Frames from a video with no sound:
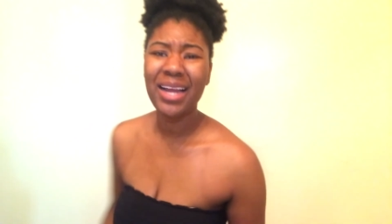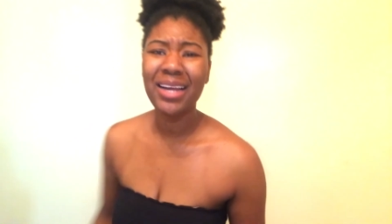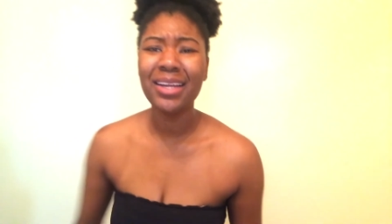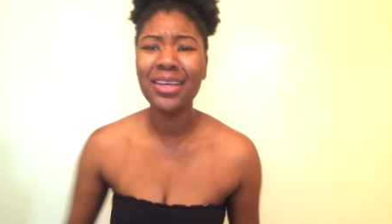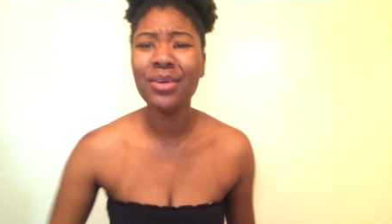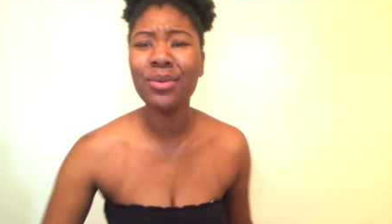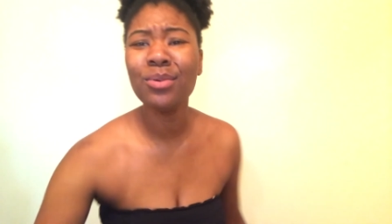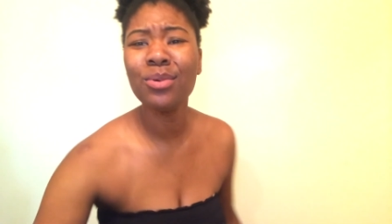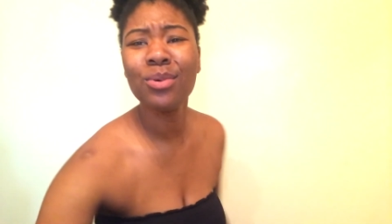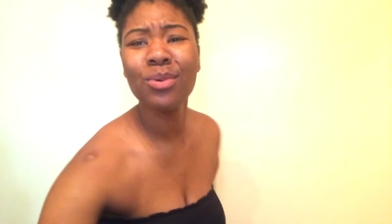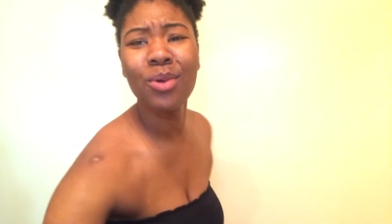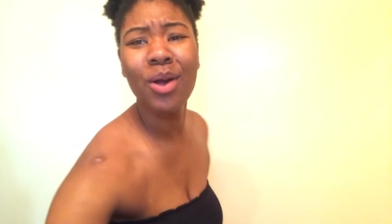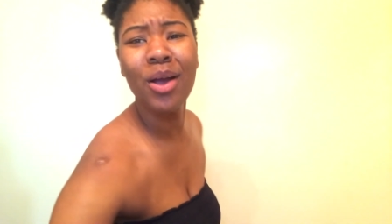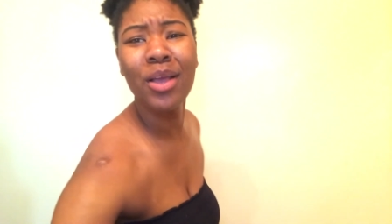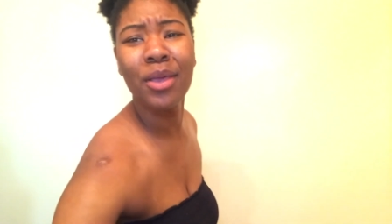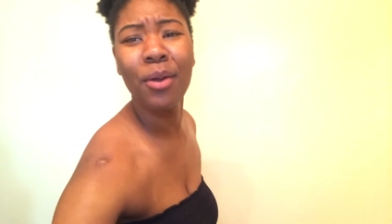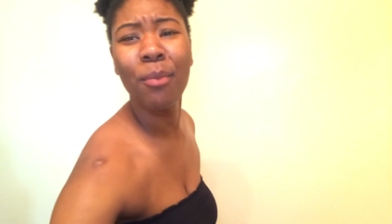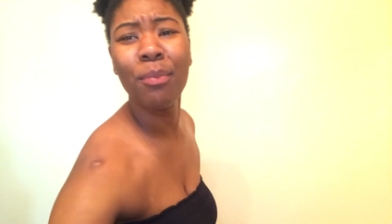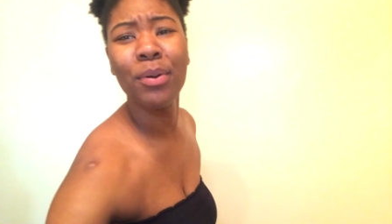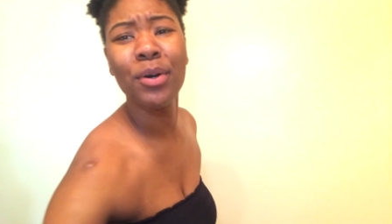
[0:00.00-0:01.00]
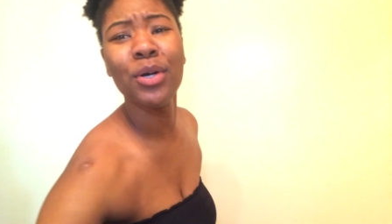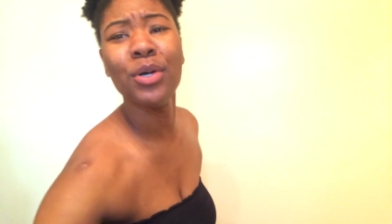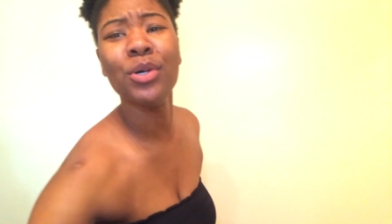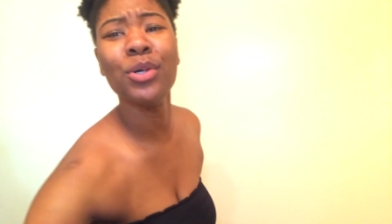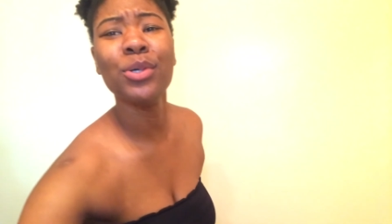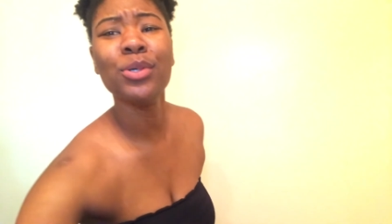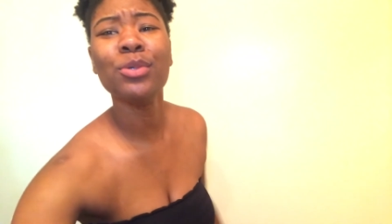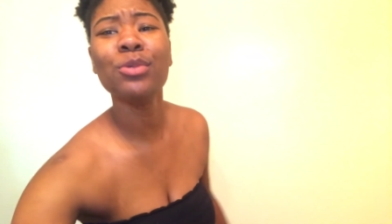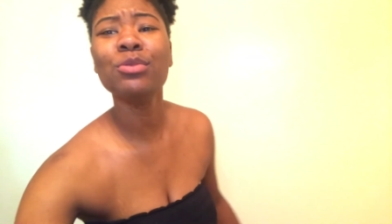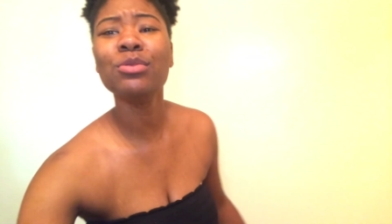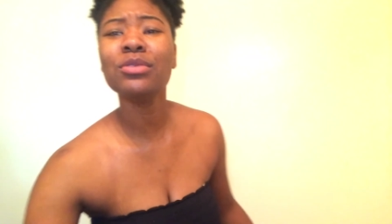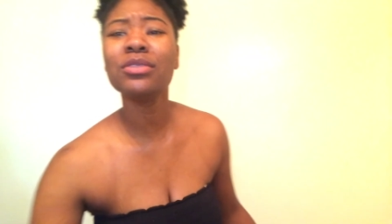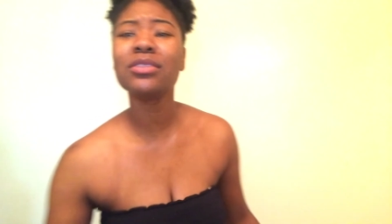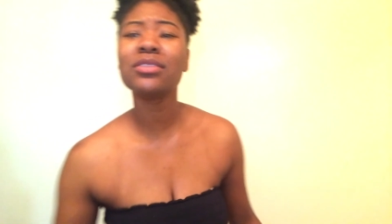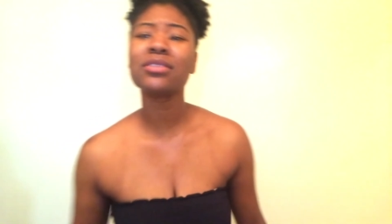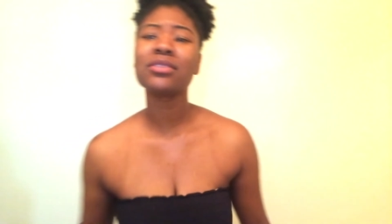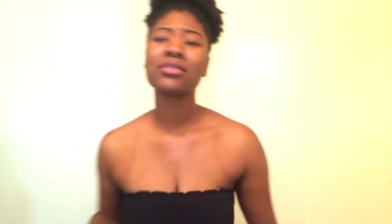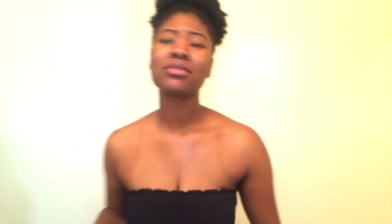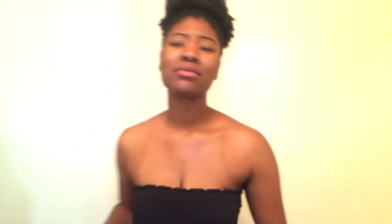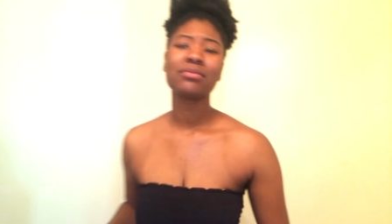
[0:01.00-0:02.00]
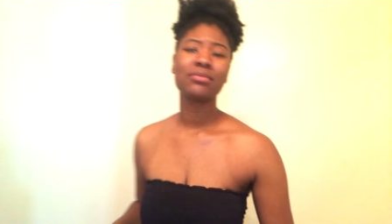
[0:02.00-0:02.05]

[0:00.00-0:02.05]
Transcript: my little royal poos.